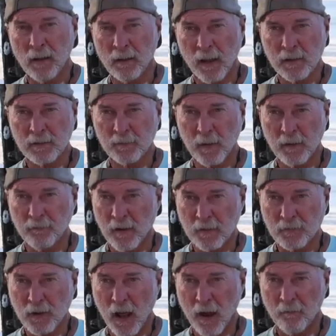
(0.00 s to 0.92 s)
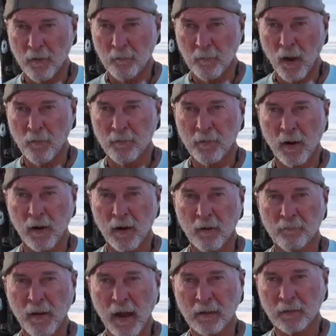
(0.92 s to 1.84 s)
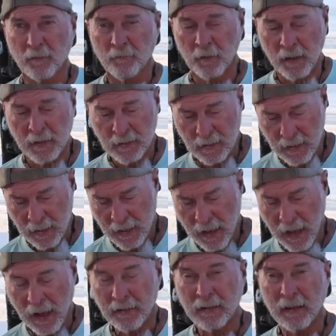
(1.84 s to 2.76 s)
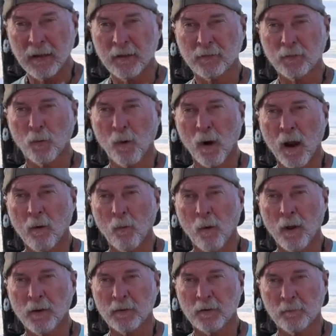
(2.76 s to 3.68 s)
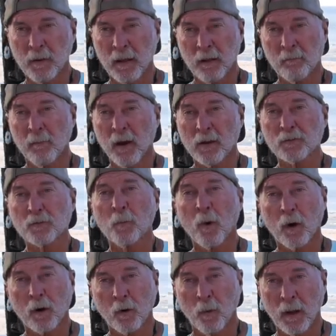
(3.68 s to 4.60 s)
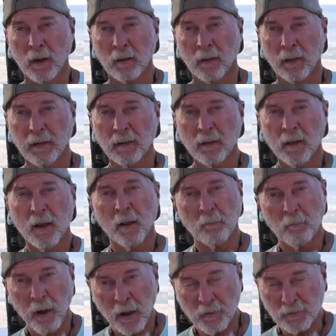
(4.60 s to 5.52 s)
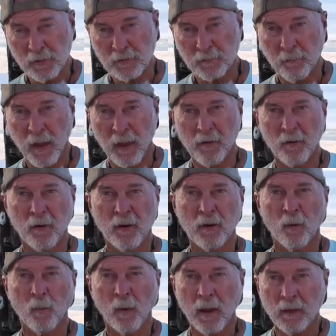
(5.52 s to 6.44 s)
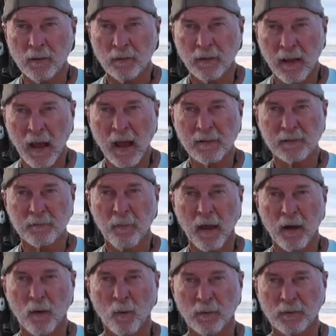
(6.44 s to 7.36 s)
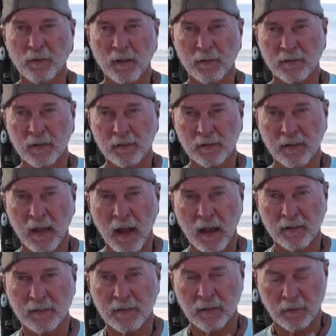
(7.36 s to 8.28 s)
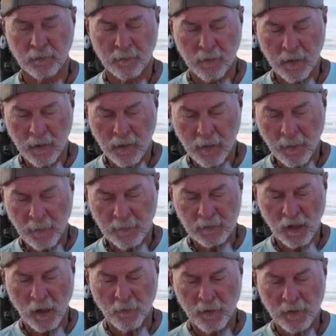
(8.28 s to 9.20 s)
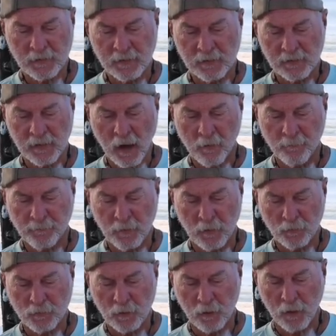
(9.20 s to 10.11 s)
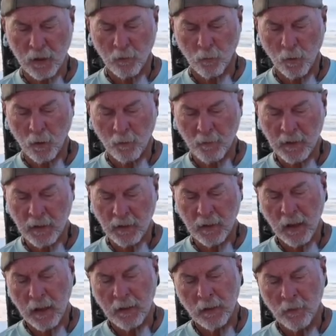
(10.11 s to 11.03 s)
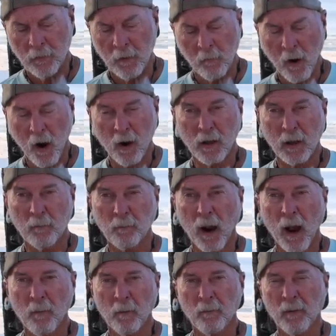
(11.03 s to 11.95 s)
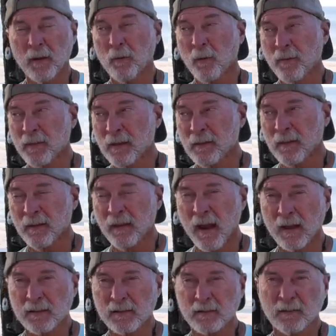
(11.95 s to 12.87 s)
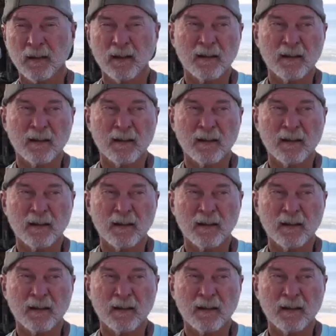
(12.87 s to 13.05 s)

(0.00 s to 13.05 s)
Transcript: it lets me fish out of a boat very effectively and get it to where I want it to be much more quickly. Punches better in a wind, cast better with distance casting. So this is our future. It will be on the market probably within the next